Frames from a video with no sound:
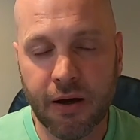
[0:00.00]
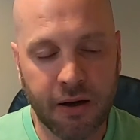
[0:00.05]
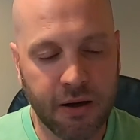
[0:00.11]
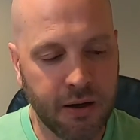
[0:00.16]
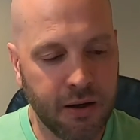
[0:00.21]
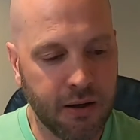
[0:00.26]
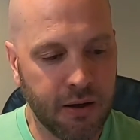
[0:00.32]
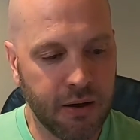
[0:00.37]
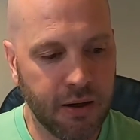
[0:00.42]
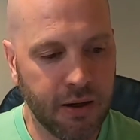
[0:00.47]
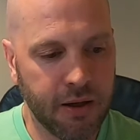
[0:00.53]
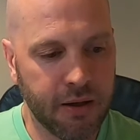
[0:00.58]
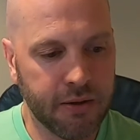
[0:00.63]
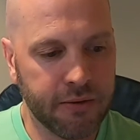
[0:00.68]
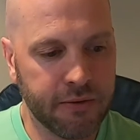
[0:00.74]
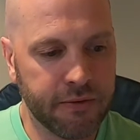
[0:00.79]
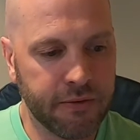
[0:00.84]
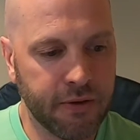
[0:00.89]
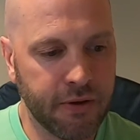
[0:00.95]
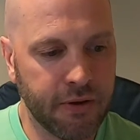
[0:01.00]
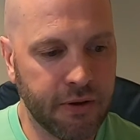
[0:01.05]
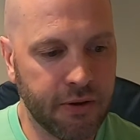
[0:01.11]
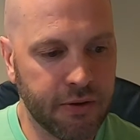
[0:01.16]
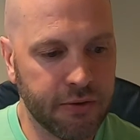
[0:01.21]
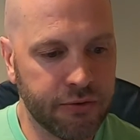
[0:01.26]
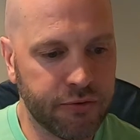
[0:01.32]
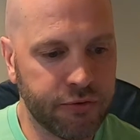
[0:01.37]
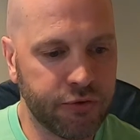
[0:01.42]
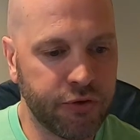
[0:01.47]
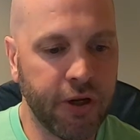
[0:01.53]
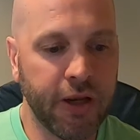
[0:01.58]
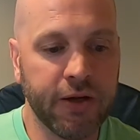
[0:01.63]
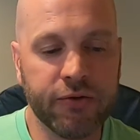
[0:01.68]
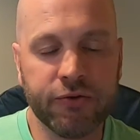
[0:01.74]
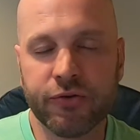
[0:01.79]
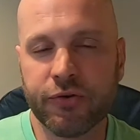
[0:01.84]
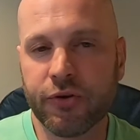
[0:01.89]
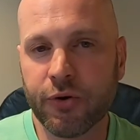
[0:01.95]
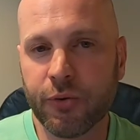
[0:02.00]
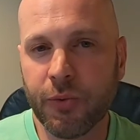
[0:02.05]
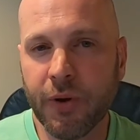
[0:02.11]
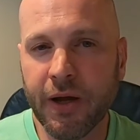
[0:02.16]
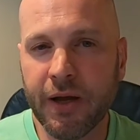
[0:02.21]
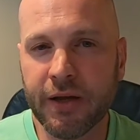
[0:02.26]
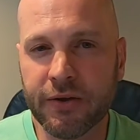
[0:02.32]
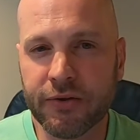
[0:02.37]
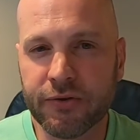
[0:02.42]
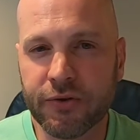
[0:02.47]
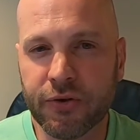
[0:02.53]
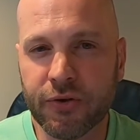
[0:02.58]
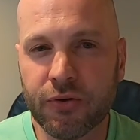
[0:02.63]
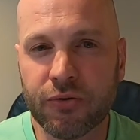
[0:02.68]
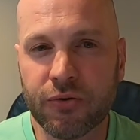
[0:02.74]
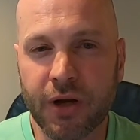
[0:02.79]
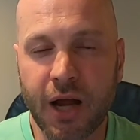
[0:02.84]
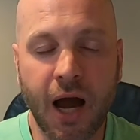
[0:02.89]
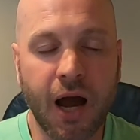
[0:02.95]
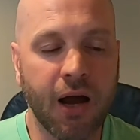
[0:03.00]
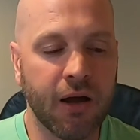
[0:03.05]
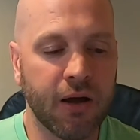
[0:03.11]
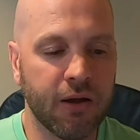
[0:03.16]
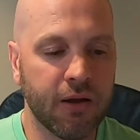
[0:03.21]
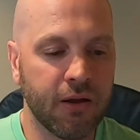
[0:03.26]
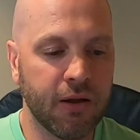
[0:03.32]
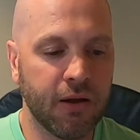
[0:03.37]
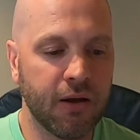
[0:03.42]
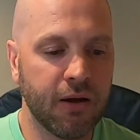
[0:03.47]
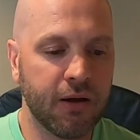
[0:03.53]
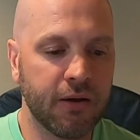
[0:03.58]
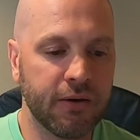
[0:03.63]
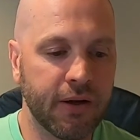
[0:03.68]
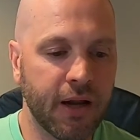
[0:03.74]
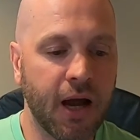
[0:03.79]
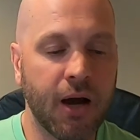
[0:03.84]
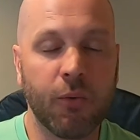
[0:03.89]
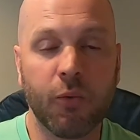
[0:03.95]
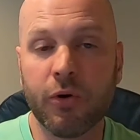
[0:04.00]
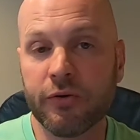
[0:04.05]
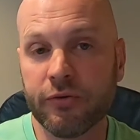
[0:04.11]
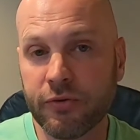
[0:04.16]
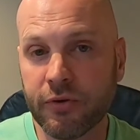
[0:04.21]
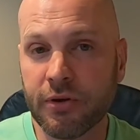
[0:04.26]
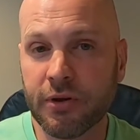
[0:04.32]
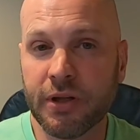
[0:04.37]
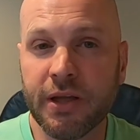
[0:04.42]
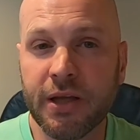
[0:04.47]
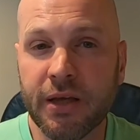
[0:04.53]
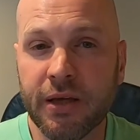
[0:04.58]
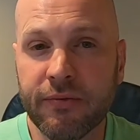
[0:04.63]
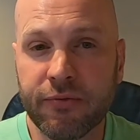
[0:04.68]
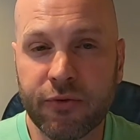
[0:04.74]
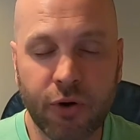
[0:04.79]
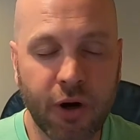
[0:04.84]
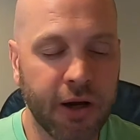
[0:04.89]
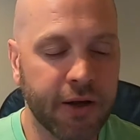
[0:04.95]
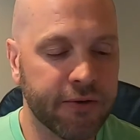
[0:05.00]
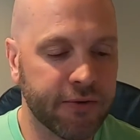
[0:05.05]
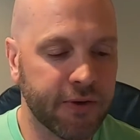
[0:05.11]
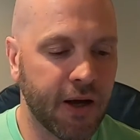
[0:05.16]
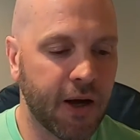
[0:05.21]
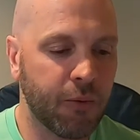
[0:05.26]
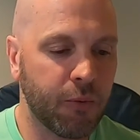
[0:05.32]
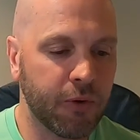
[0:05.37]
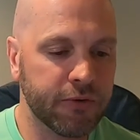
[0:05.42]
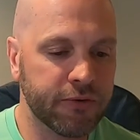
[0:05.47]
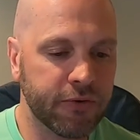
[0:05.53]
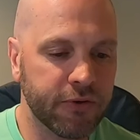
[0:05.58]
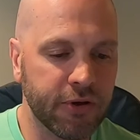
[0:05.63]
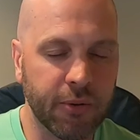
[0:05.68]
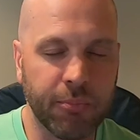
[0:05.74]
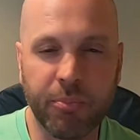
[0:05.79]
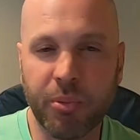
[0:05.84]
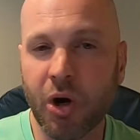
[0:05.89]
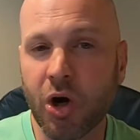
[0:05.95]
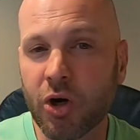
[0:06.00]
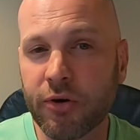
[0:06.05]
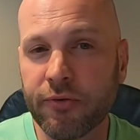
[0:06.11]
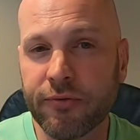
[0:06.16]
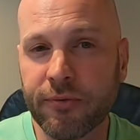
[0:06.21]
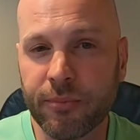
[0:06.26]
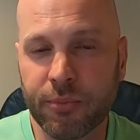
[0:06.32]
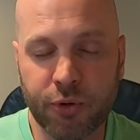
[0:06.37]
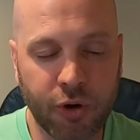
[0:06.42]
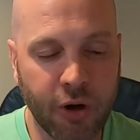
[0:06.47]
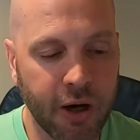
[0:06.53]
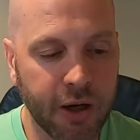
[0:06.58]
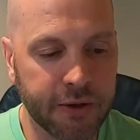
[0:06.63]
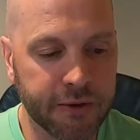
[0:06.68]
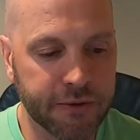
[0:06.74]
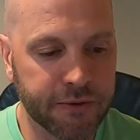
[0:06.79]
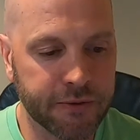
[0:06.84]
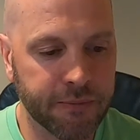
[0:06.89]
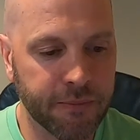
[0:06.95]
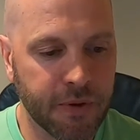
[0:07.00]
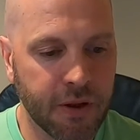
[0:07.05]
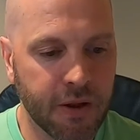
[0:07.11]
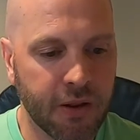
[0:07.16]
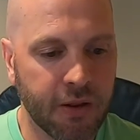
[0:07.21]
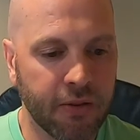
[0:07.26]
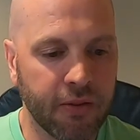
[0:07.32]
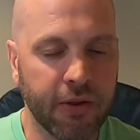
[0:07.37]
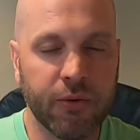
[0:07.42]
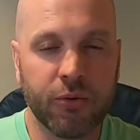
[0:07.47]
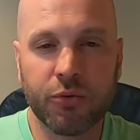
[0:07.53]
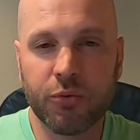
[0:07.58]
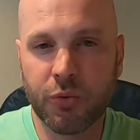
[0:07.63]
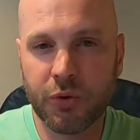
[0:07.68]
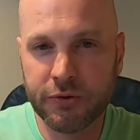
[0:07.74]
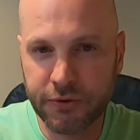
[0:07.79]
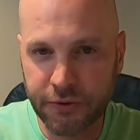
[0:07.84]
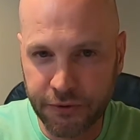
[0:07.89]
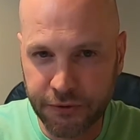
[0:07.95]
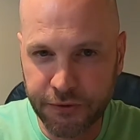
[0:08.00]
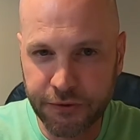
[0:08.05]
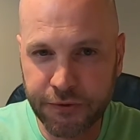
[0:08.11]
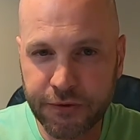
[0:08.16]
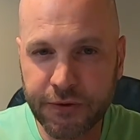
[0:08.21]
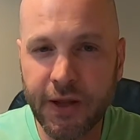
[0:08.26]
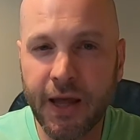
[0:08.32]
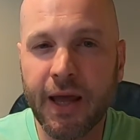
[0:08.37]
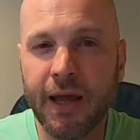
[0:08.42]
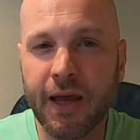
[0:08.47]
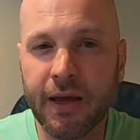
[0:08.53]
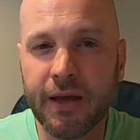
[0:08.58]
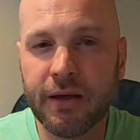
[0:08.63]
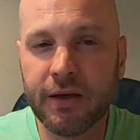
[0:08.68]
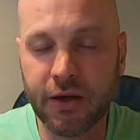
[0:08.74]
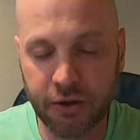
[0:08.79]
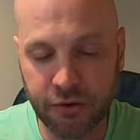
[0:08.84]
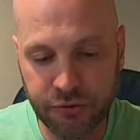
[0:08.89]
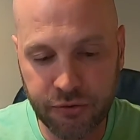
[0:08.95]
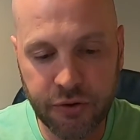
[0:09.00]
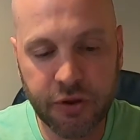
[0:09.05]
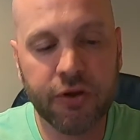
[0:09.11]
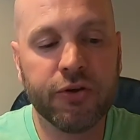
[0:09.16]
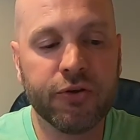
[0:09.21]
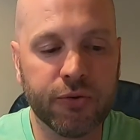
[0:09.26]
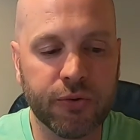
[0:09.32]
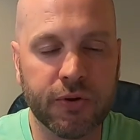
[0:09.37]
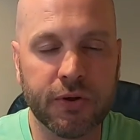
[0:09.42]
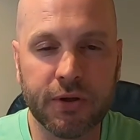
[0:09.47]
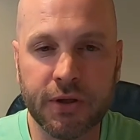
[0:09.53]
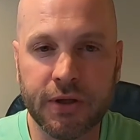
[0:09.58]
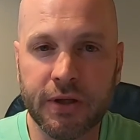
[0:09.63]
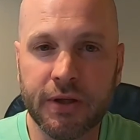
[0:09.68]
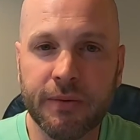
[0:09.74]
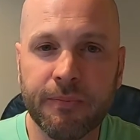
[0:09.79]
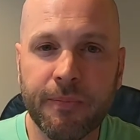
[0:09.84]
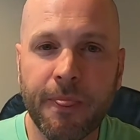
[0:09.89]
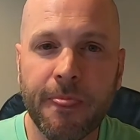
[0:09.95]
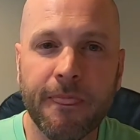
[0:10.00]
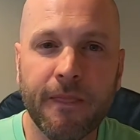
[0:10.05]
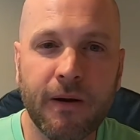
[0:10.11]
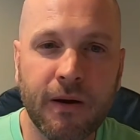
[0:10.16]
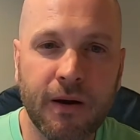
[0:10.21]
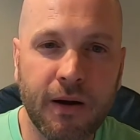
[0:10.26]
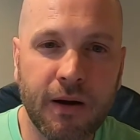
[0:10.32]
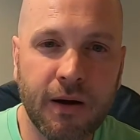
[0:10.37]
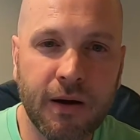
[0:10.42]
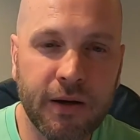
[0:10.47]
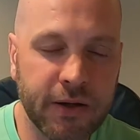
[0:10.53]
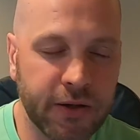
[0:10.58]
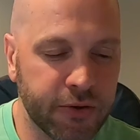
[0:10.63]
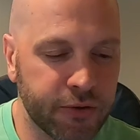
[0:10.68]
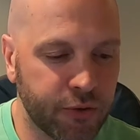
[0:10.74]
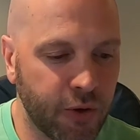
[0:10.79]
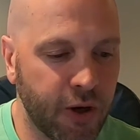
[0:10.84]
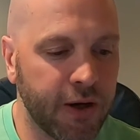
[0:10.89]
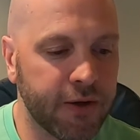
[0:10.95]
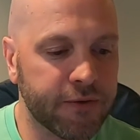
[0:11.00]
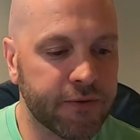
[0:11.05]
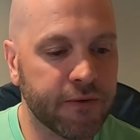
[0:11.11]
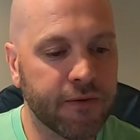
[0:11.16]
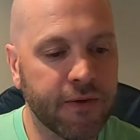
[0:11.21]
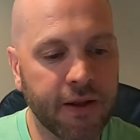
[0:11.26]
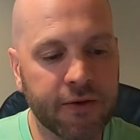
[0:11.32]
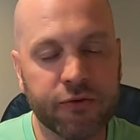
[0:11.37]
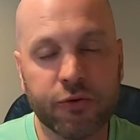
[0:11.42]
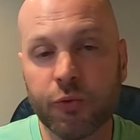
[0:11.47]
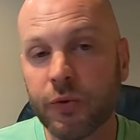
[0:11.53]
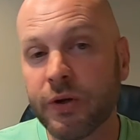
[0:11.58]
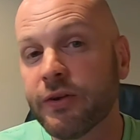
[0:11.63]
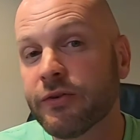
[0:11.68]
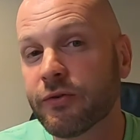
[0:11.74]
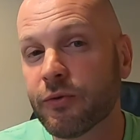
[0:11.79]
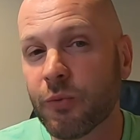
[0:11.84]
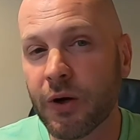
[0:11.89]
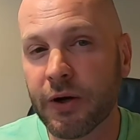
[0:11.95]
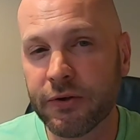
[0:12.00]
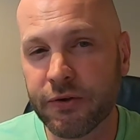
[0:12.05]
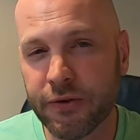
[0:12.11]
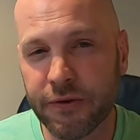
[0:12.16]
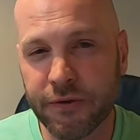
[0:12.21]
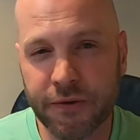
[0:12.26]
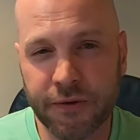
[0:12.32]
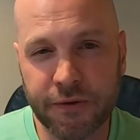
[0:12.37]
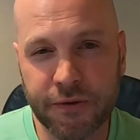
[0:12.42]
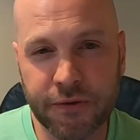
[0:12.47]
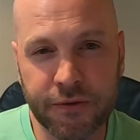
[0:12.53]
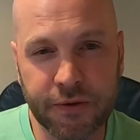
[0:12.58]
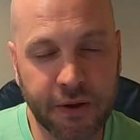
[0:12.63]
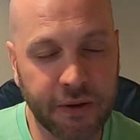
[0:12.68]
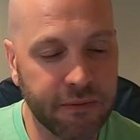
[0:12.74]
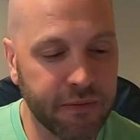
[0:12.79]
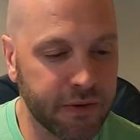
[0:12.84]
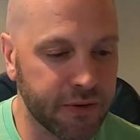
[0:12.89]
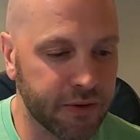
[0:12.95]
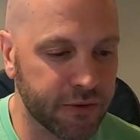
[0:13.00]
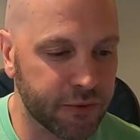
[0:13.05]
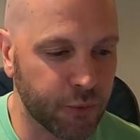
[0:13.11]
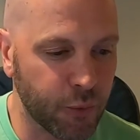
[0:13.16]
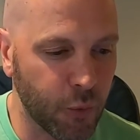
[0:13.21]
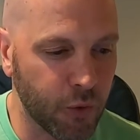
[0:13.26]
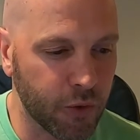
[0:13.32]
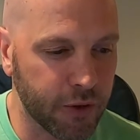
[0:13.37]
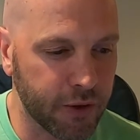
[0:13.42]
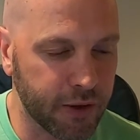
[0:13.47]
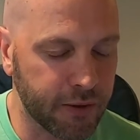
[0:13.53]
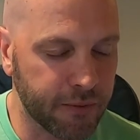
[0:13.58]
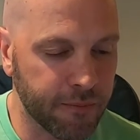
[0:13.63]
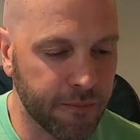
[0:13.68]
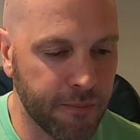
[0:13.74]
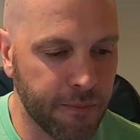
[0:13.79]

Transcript: uh, and uh, change their ways. You know, not uh, not want to leave Christ, not want to depart from Christ. They would want to stay continually uh, in Christ. And that's the reason why Jesus is giving this warning.